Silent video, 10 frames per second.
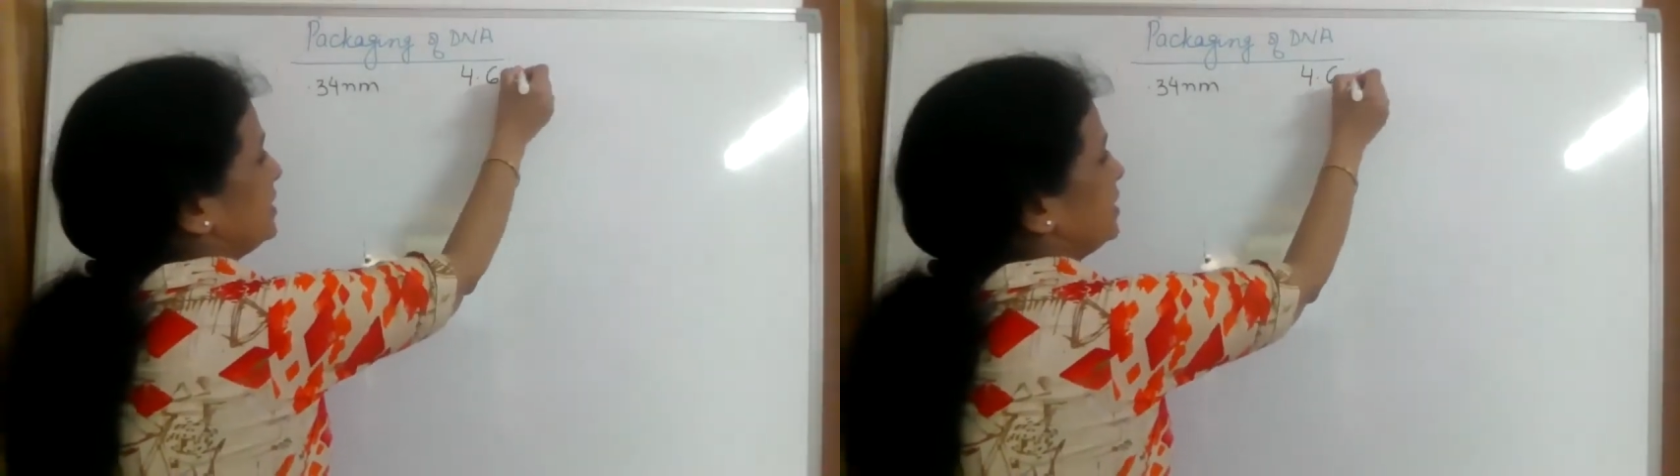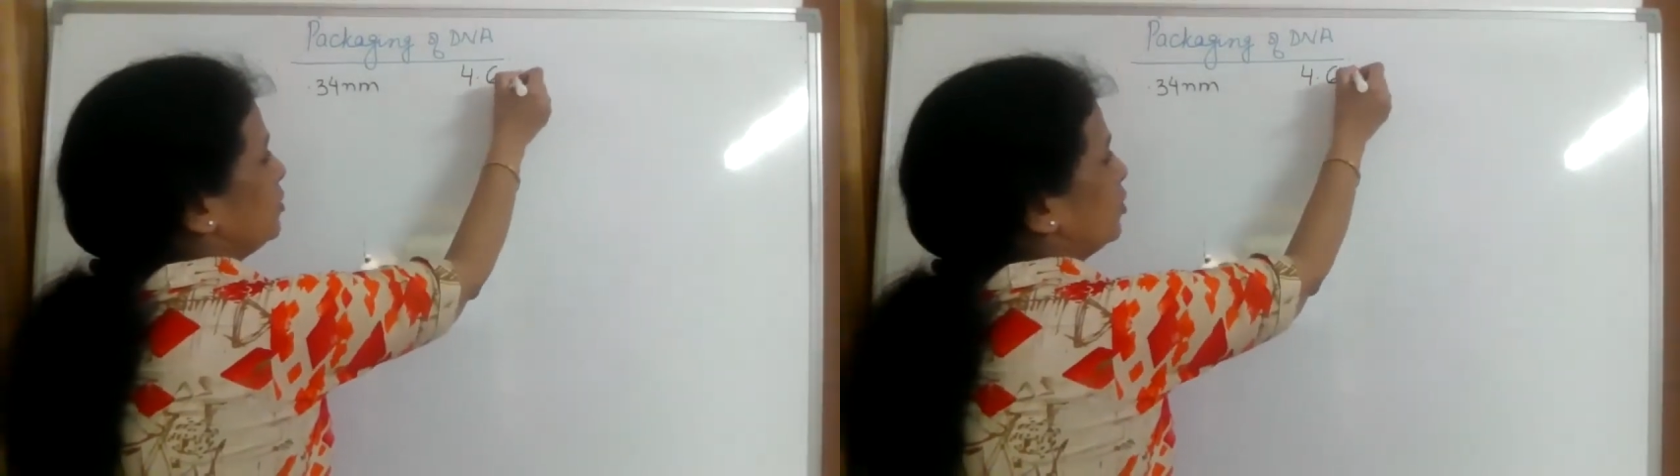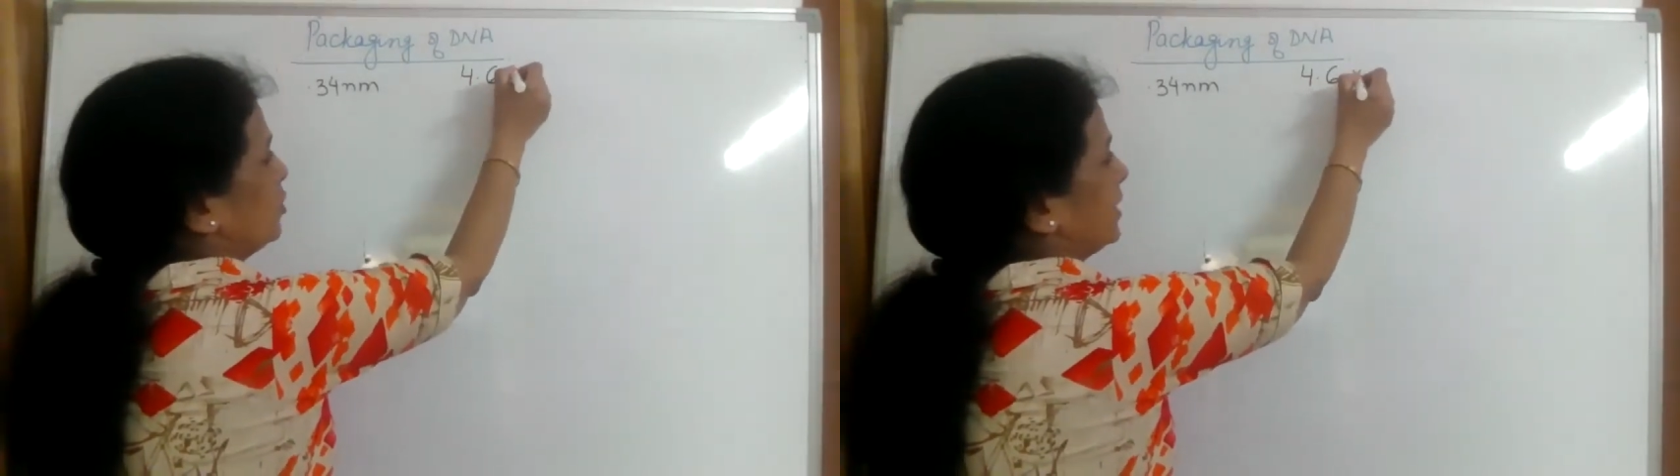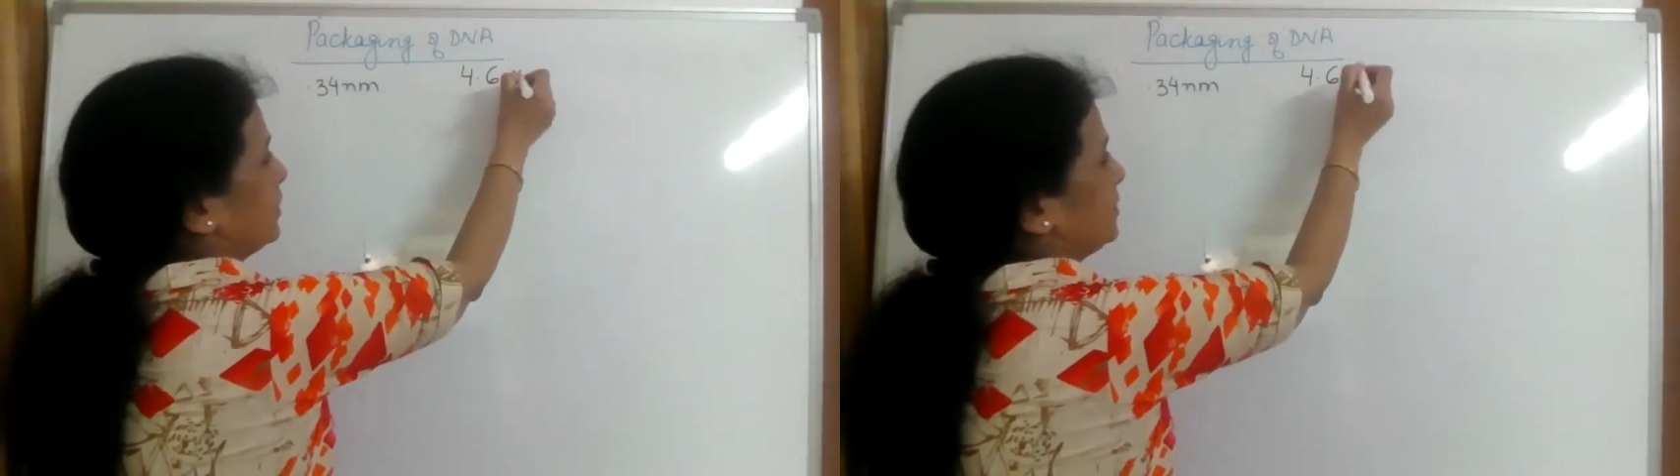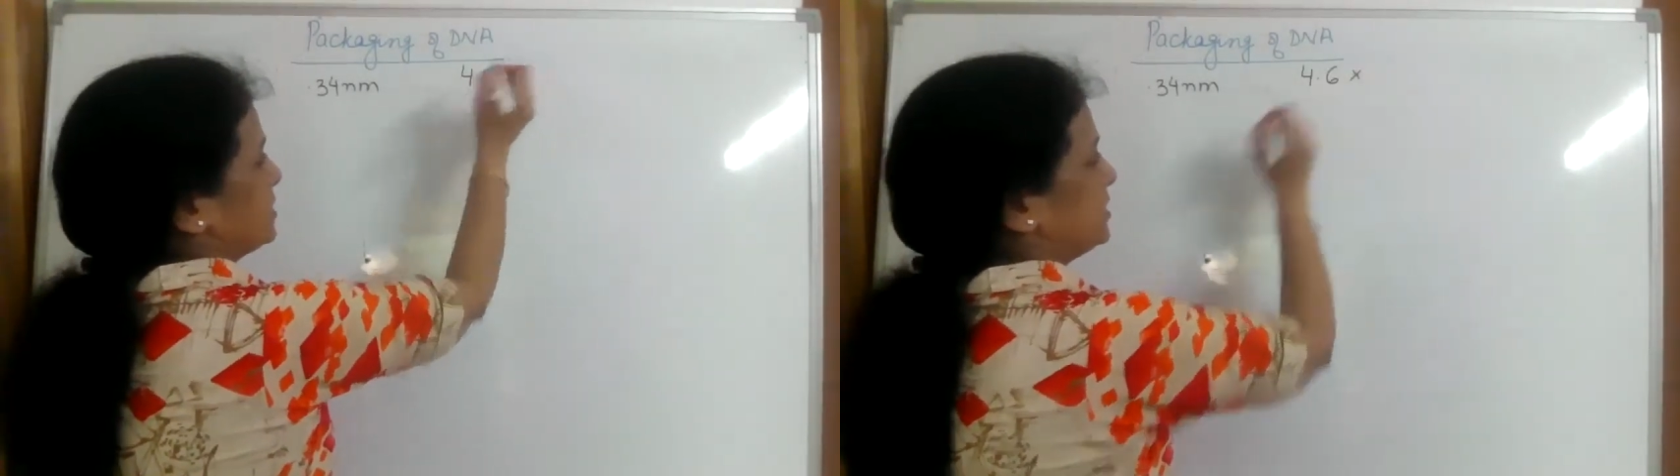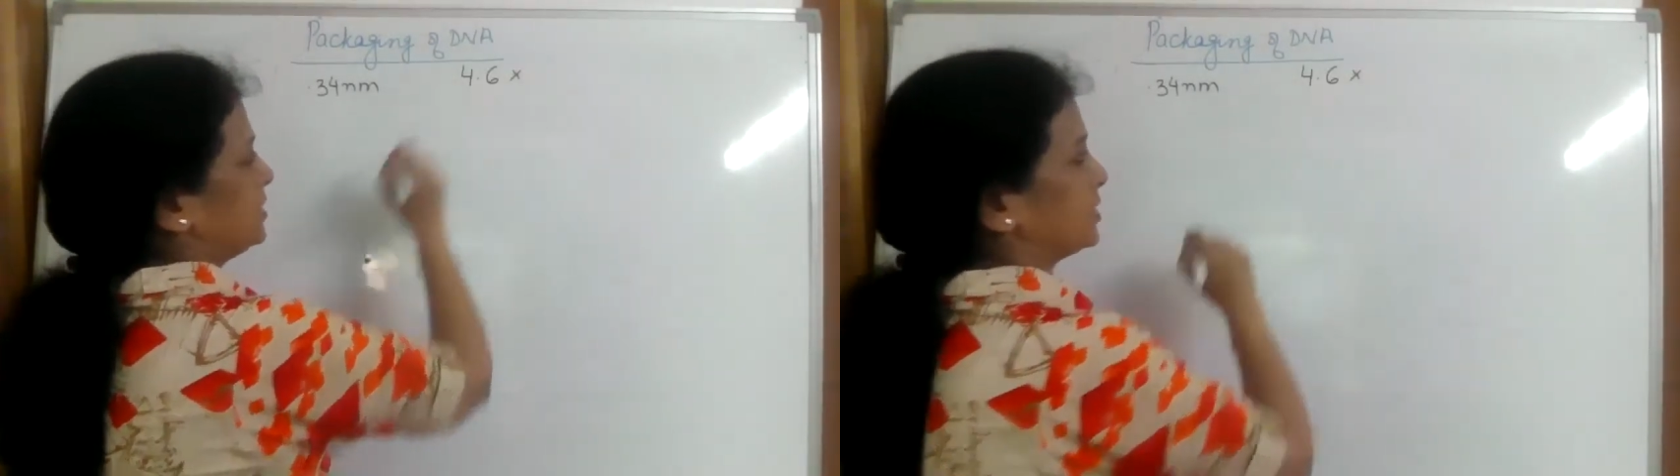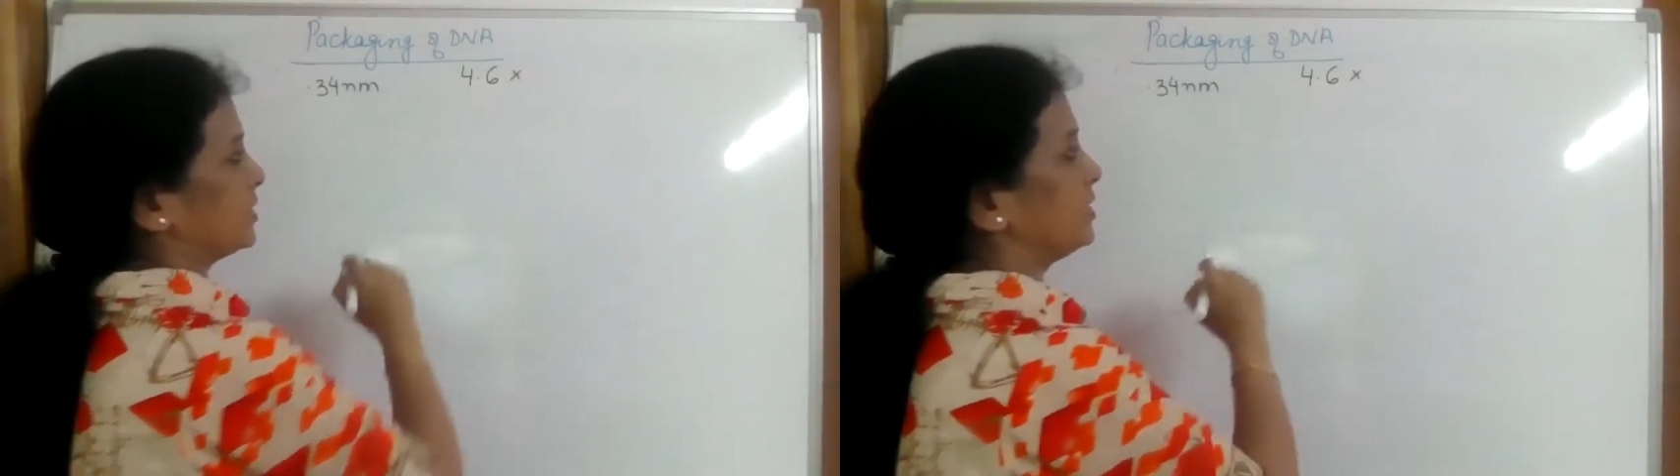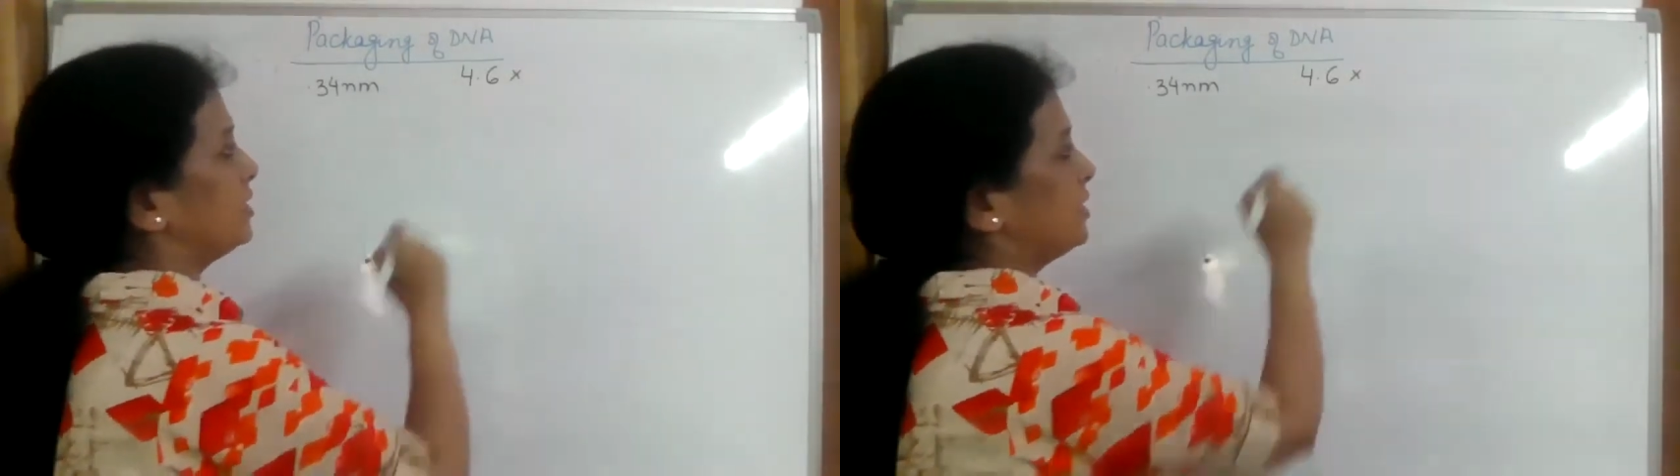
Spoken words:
E. coli bacteria